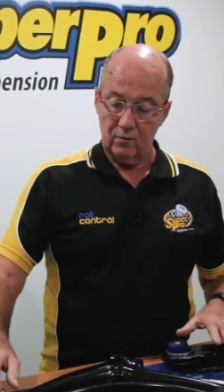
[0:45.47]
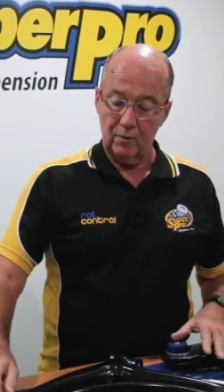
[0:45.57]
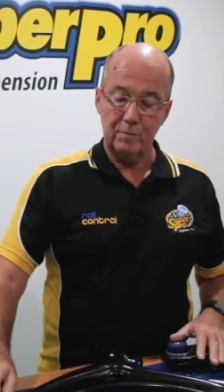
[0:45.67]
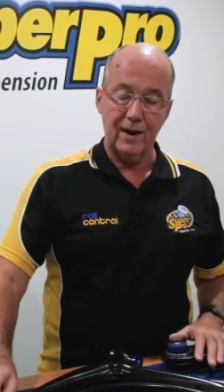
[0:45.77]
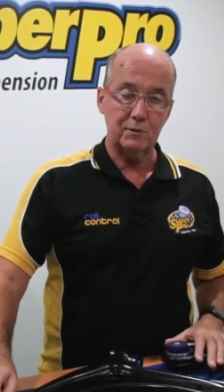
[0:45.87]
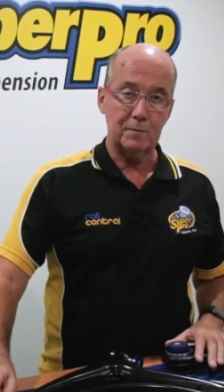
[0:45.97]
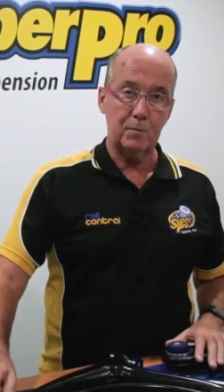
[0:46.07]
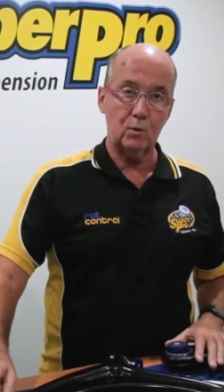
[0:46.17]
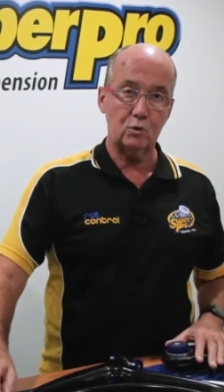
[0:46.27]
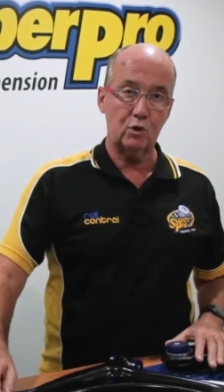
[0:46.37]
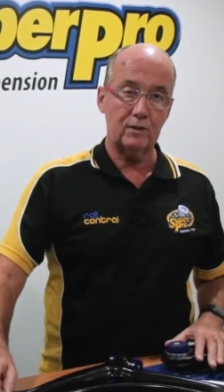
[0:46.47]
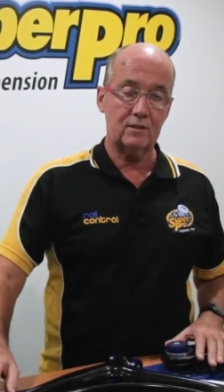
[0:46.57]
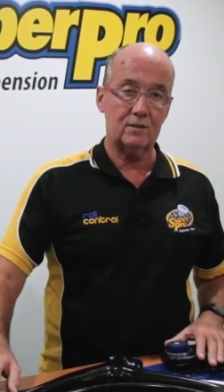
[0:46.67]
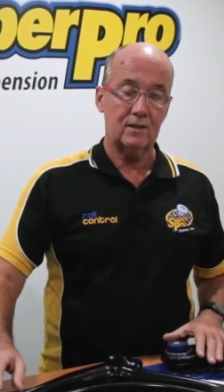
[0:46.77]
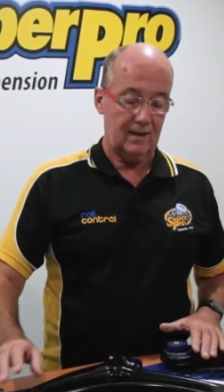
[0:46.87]
replacement ball
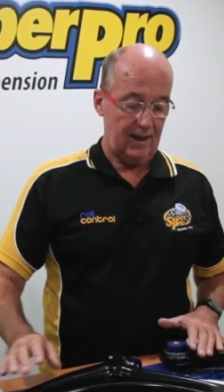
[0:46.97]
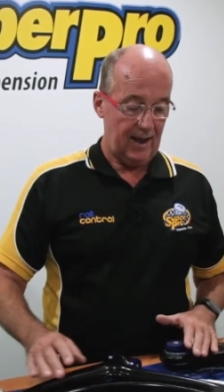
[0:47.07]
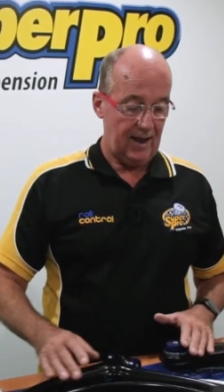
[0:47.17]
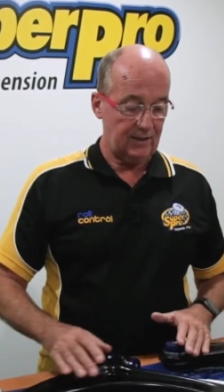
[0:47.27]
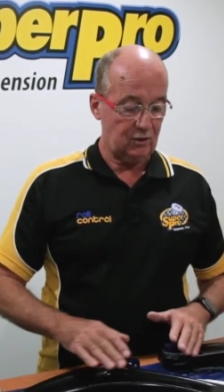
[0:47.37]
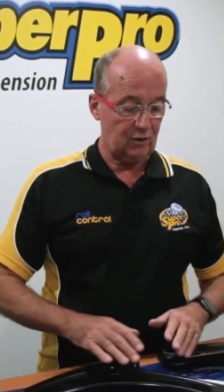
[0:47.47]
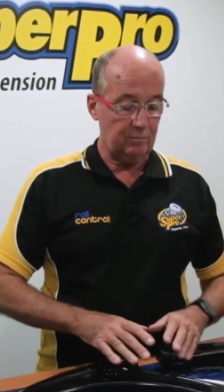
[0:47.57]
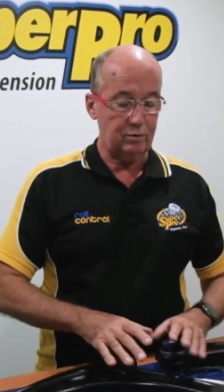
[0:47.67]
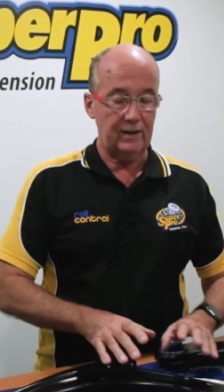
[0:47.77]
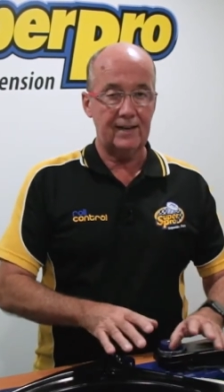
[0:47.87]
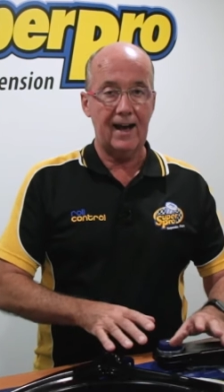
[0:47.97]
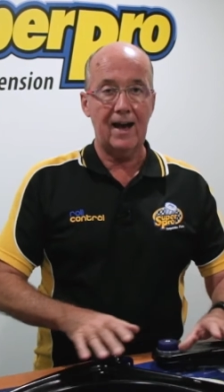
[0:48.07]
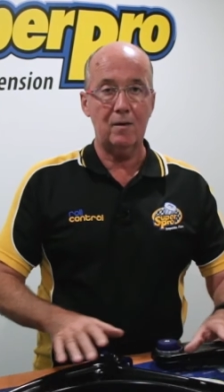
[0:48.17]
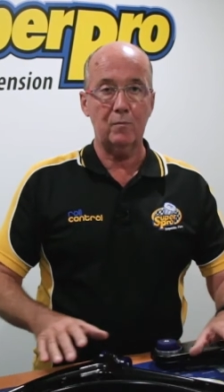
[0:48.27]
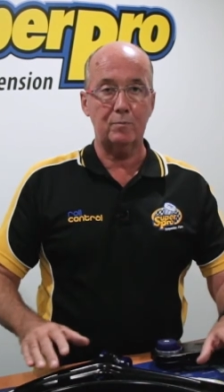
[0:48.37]
joints as a complete
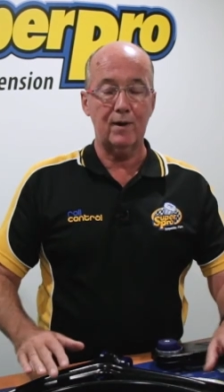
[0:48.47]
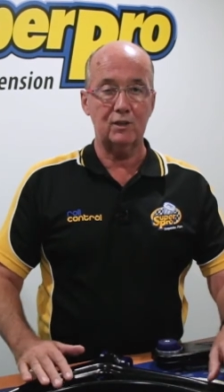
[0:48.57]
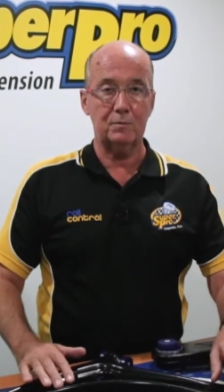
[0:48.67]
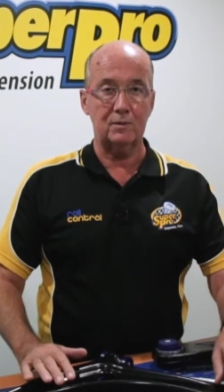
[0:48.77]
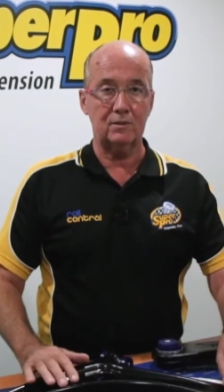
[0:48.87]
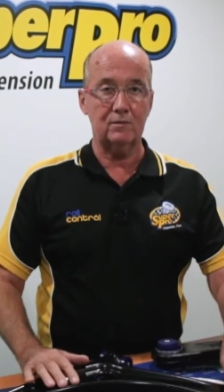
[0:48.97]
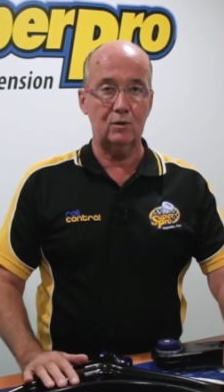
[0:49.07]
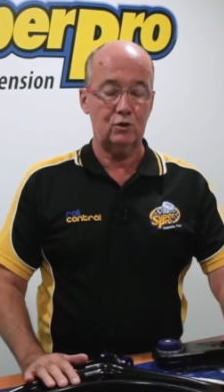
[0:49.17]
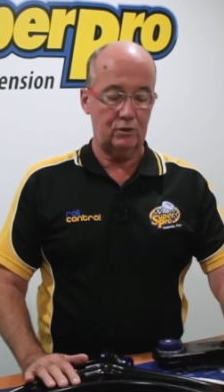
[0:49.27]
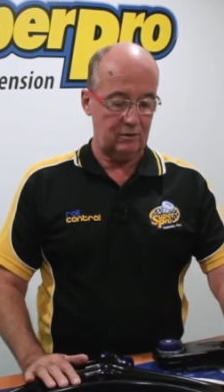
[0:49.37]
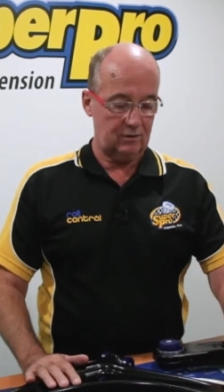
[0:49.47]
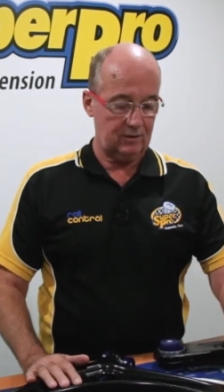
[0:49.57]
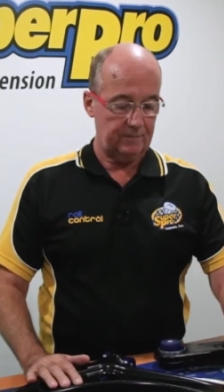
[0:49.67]
arm replacement solutions.